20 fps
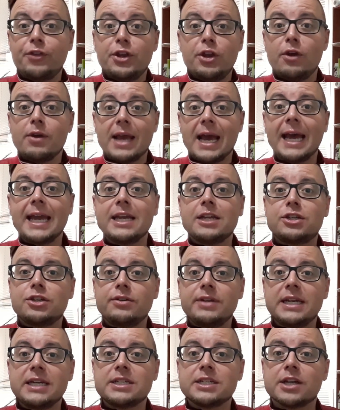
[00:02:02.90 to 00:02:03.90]
the UK 2
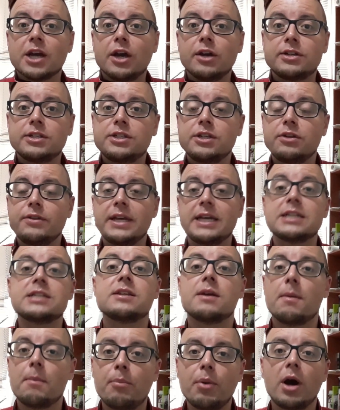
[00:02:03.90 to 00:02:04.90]
years ago to do this
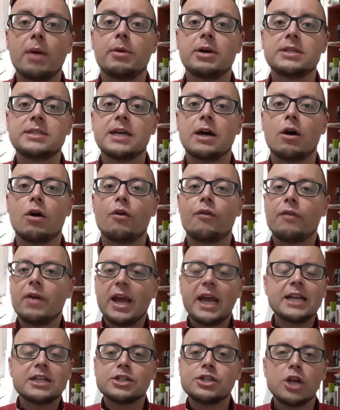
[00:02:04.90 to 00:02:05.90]
by myself.
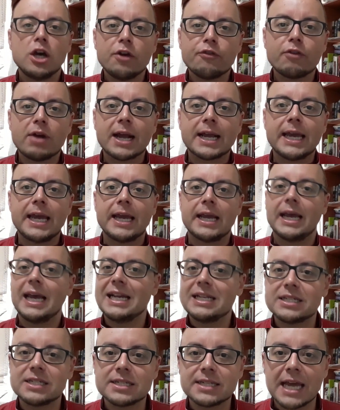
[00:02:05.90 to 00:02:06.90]
It's nerve-wracking,
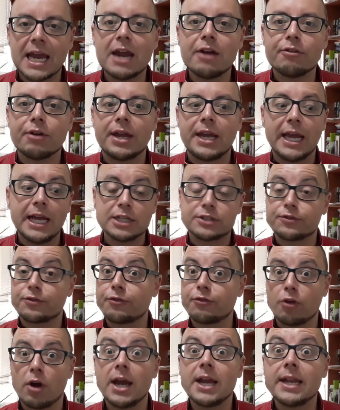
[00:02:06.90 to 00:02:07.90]
it's scary, it's
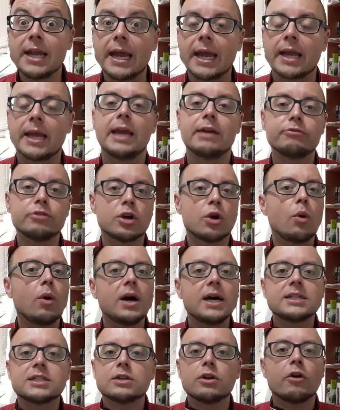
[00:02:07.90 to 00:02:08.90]
frightening, it
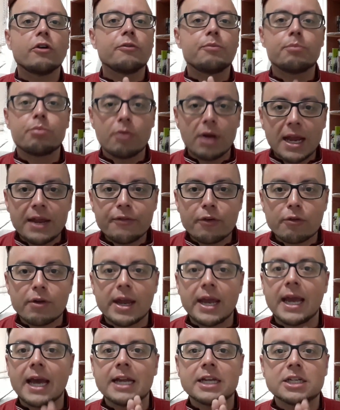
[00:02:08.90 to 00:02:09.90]
requires a lot of
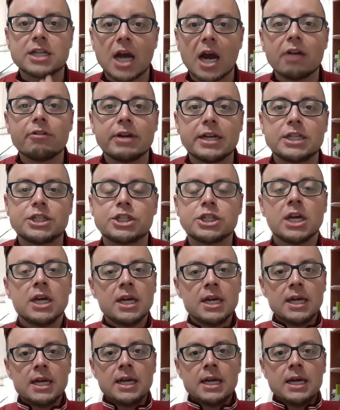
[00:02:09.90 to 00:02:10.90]
bravery and courage.
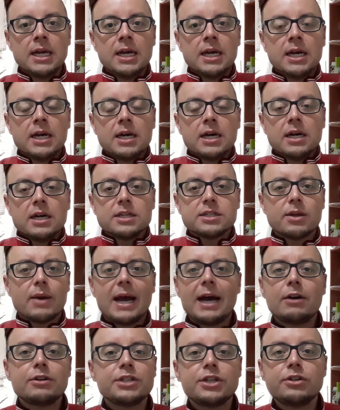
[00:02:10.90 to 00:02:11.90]
So
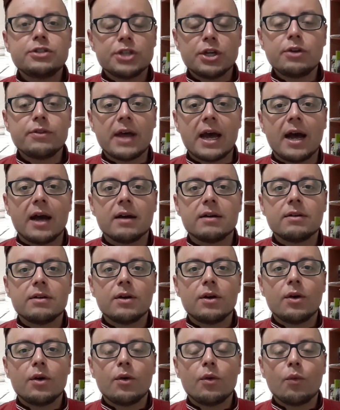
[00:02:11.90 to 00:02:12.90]
how do you do that
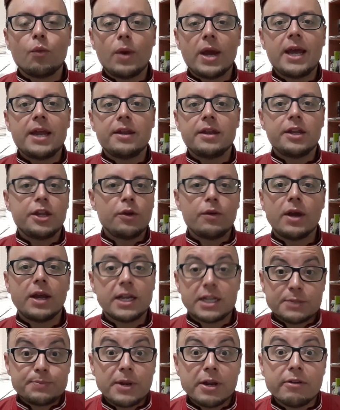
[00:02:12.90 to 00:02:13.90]
when you
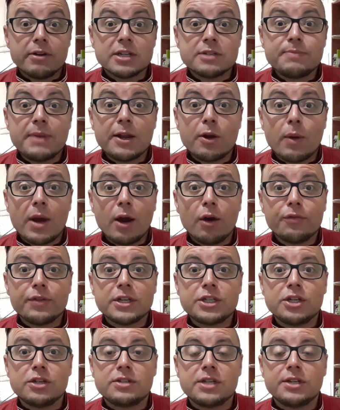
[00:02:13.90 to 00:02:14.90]
experience mental health
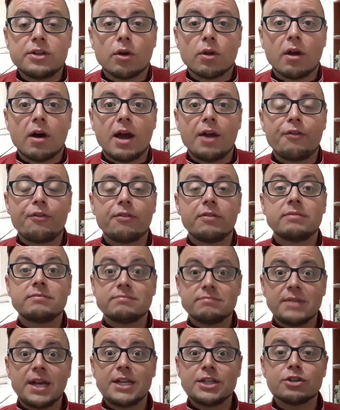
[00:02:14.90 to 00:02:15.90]
issues in your life?
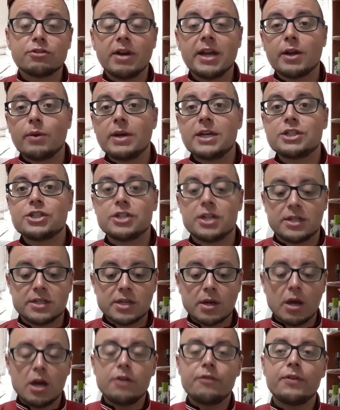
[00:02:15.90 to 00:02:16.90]
It's a great question.
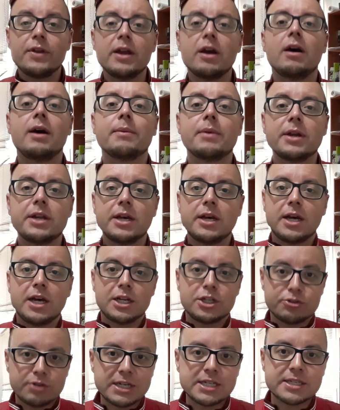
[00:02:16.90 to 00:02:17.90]
So hopefully I'm gonna
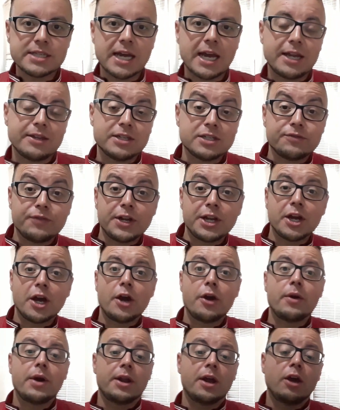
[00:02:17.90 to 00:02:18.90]
address that in this
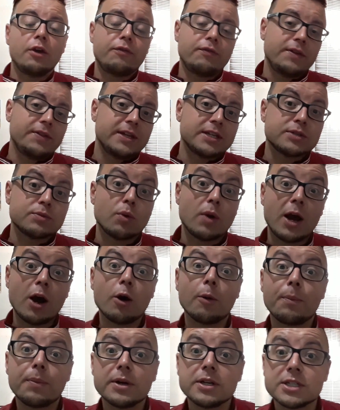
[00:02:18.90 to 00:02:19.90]
video, and hopefully this will
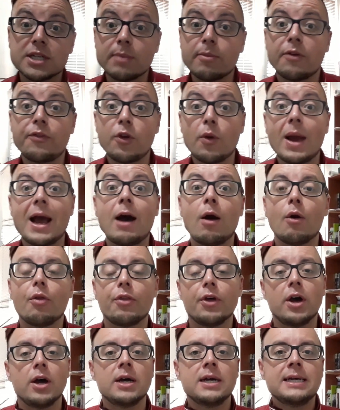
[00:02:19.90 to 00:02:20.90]
help some of you out
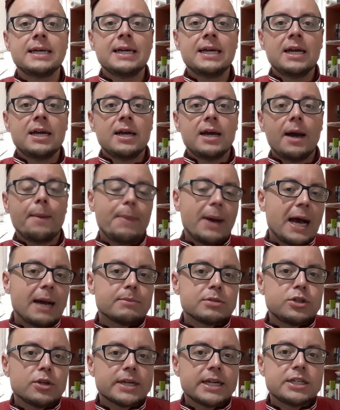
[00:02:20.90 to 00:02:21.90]
that are
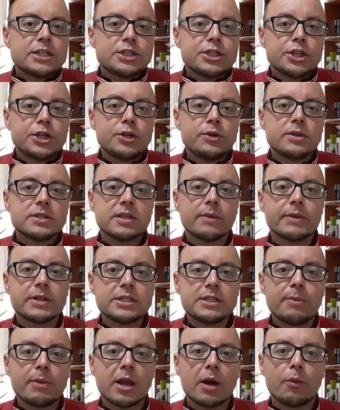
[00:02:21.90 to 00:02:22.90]
perhaps looking to do something
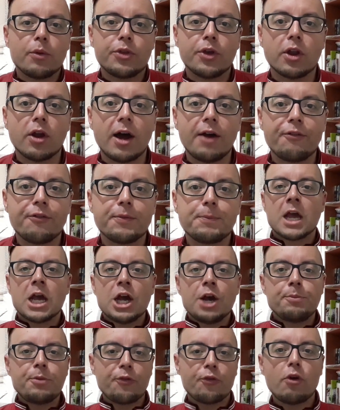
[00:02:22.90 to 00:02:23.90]
similar with your life.
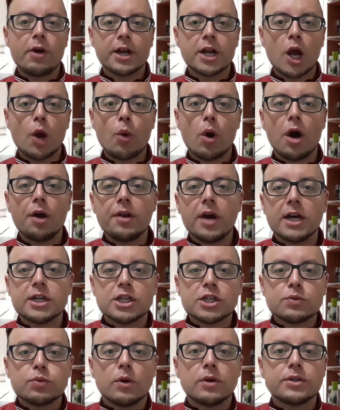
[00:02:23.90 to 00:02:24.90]
Before I go on, I
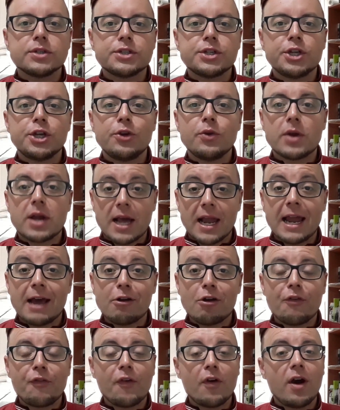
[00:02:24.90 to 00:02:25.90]
just want to
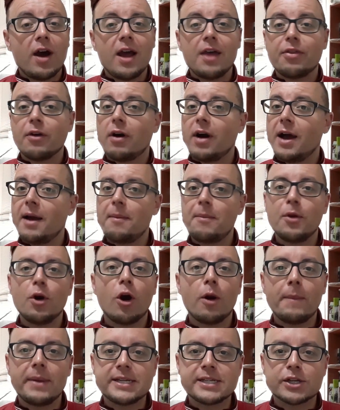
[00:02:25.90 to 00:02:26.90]
clarify that I am
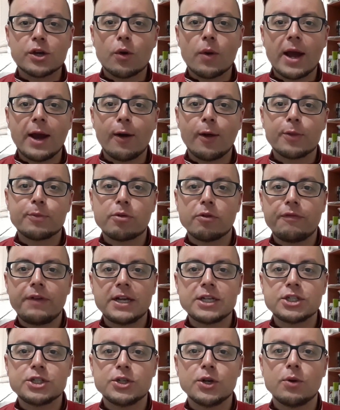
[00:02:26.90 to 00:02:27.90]
not a mental health
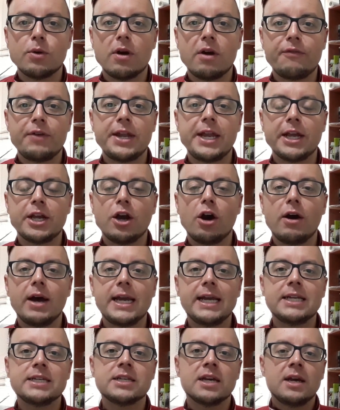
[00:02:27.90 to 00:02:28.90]
professional of any
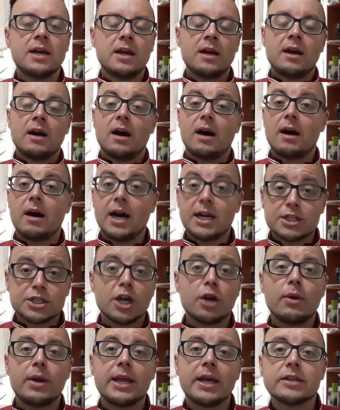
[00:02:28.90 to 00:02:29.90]
kind. I
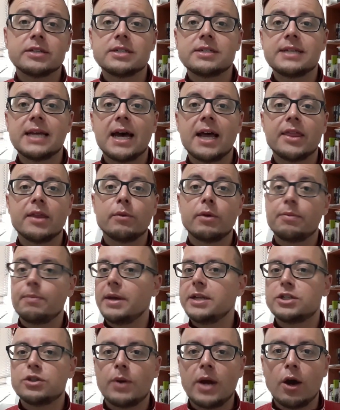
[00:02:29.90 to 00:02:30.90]
totally understand that with
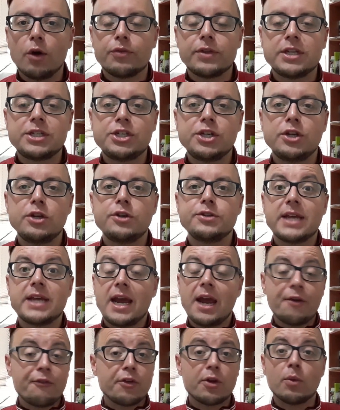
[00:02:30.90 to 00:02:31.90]
mental health issues,
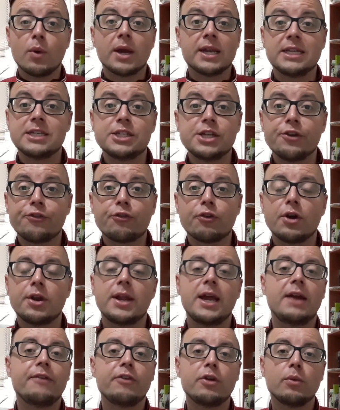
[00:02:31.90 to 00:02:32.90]
everyone is
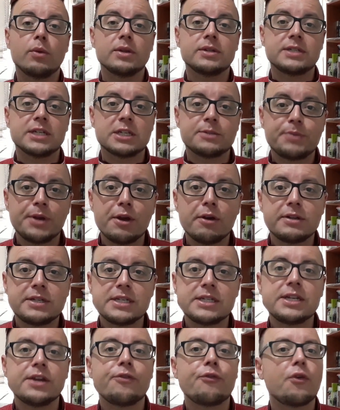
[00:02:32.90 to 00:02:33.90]
different, everyone's experience
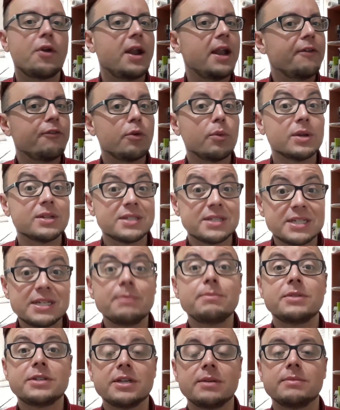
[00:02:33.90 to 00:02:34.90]
is different, and everyone's
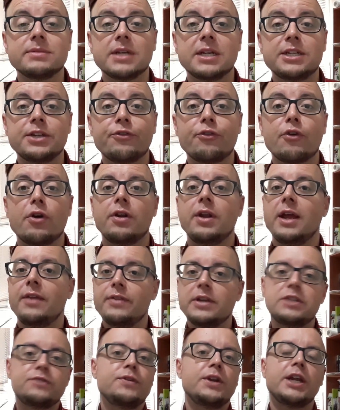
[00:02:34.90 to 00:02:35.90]
symptoms are different. In
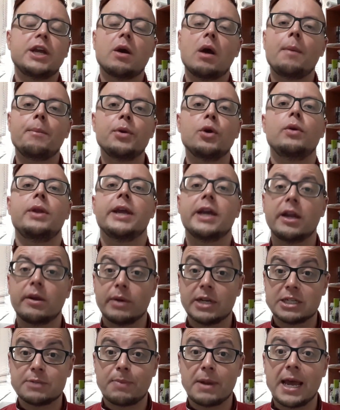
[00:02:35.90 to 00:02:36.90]
this video, I'm purely going to
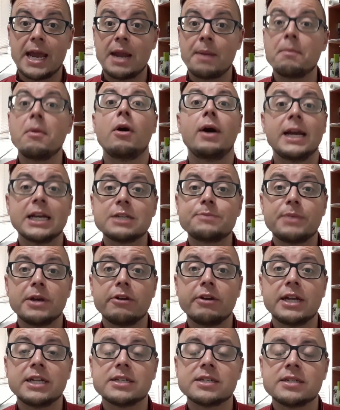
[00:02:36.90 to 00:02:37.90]
explain my
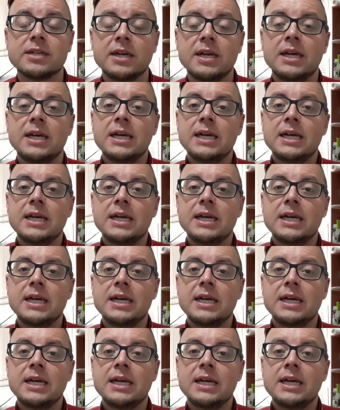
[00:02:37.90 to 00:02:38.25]
experience.